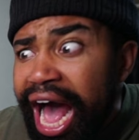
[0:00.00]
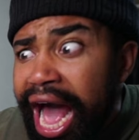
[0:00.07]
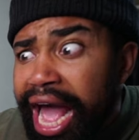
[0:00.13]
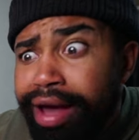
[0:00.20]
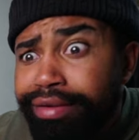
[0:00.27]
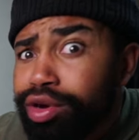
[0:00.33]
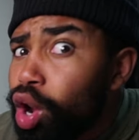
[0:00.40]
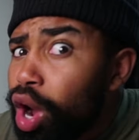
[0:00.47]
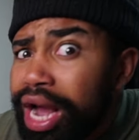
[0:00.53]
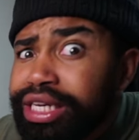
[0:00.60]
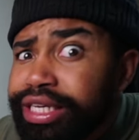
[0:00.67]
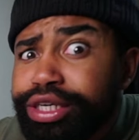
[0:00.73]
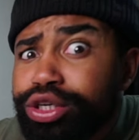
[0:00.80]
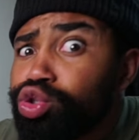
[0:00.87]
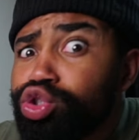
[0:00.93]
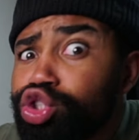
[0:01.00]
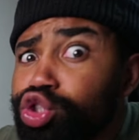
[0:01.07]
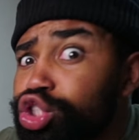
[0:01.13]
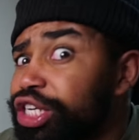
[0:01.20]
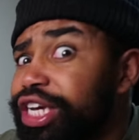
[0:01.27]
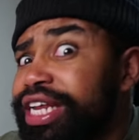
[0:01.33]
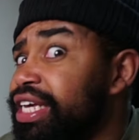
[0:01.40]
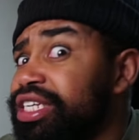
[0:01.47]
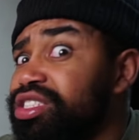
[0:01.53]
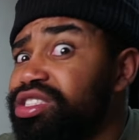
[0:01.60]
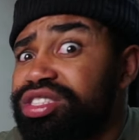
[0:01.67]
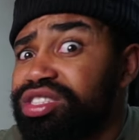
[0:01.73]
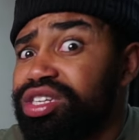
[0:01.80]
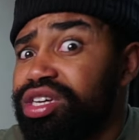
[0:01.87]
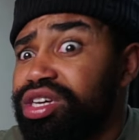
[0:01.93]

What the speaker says: I have no idea who SOOJIN is.